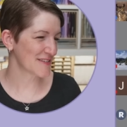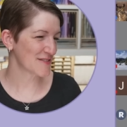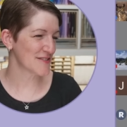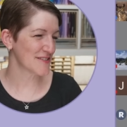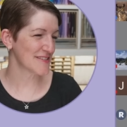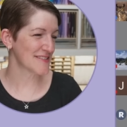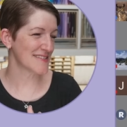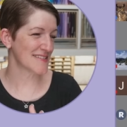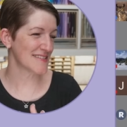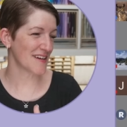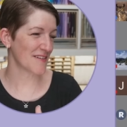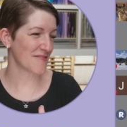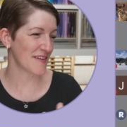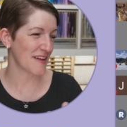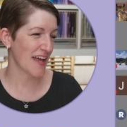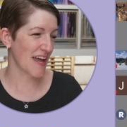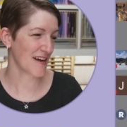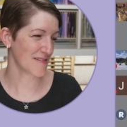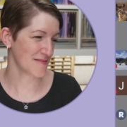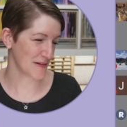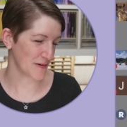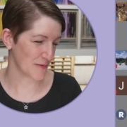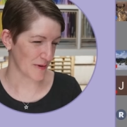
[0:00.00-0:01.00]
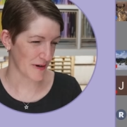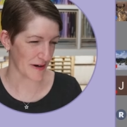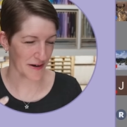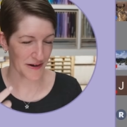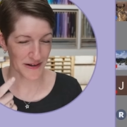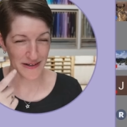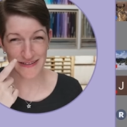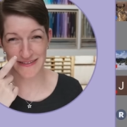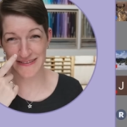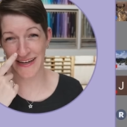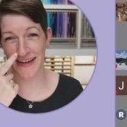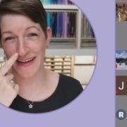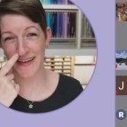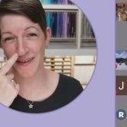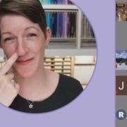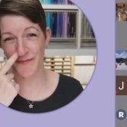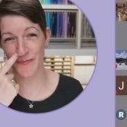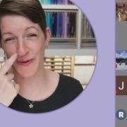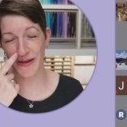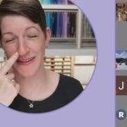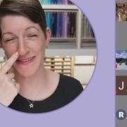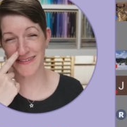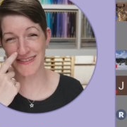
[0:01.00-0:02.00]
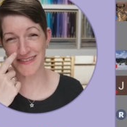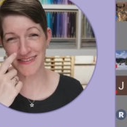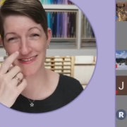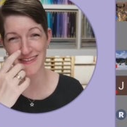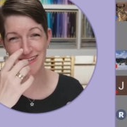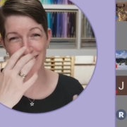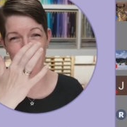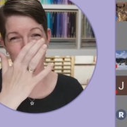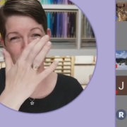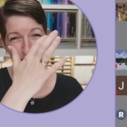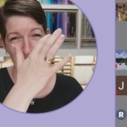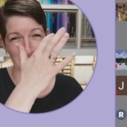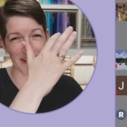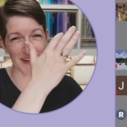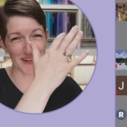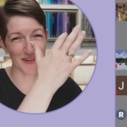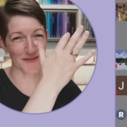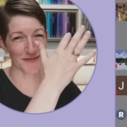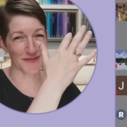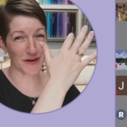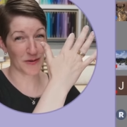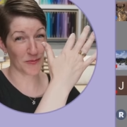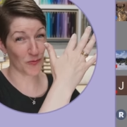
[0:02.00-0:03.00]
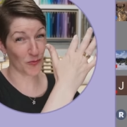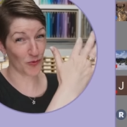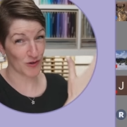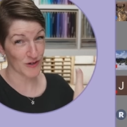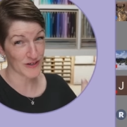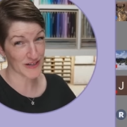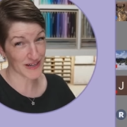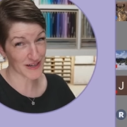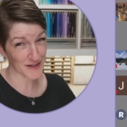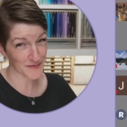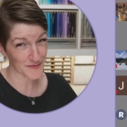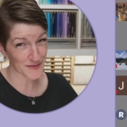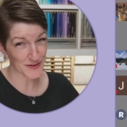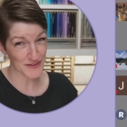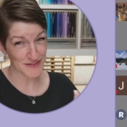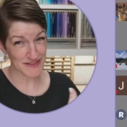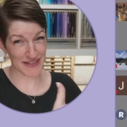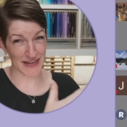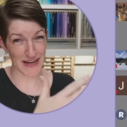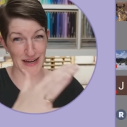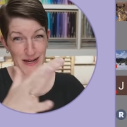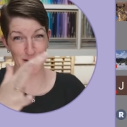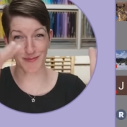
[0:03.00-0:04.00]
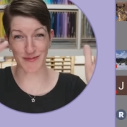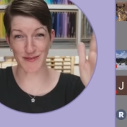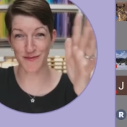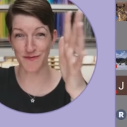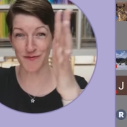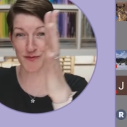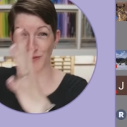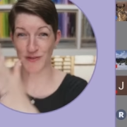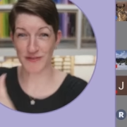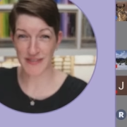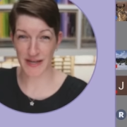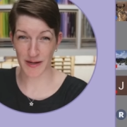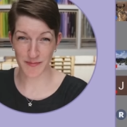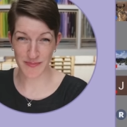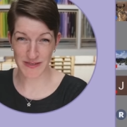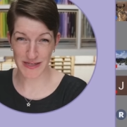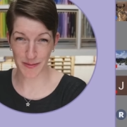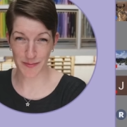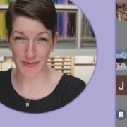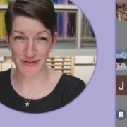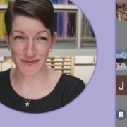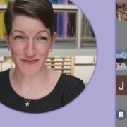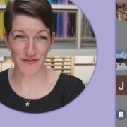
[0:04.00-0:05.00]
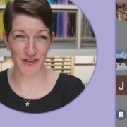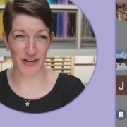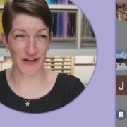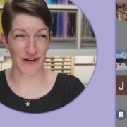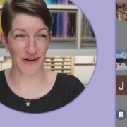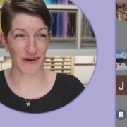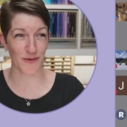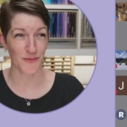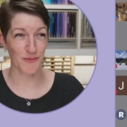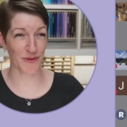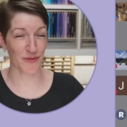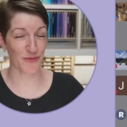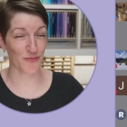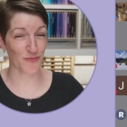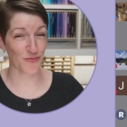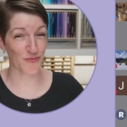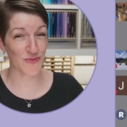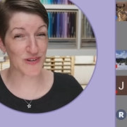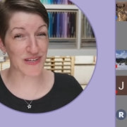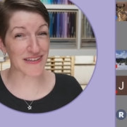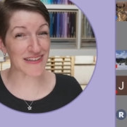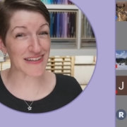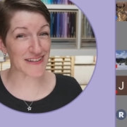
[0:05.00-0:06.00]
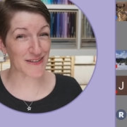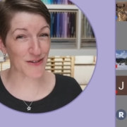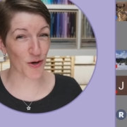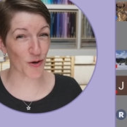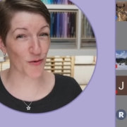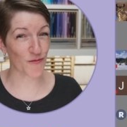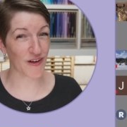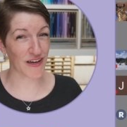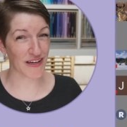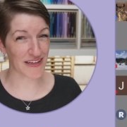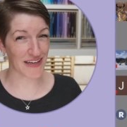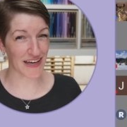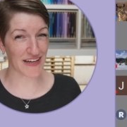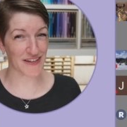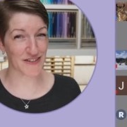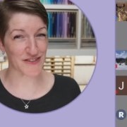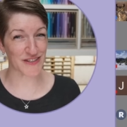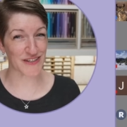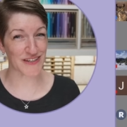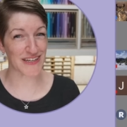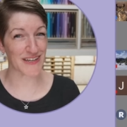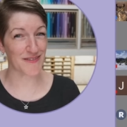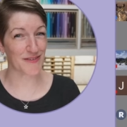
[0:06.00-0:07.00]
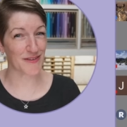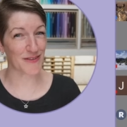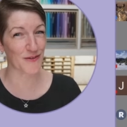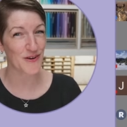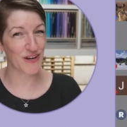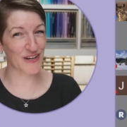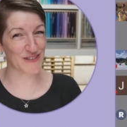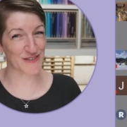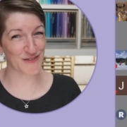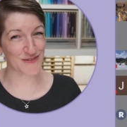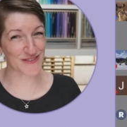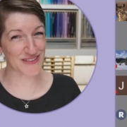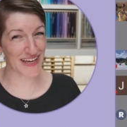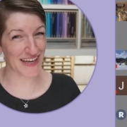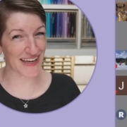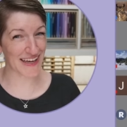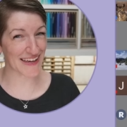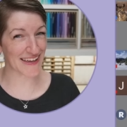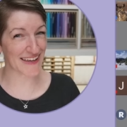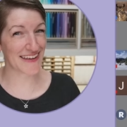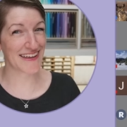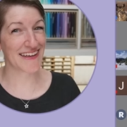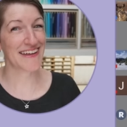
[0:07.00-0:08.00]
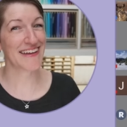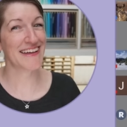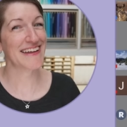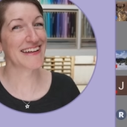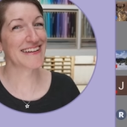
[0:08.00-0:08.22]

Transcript: There's just stuff everywhere because I have basically gone from working full time to full time demonstrator with really no vacation, even though I do take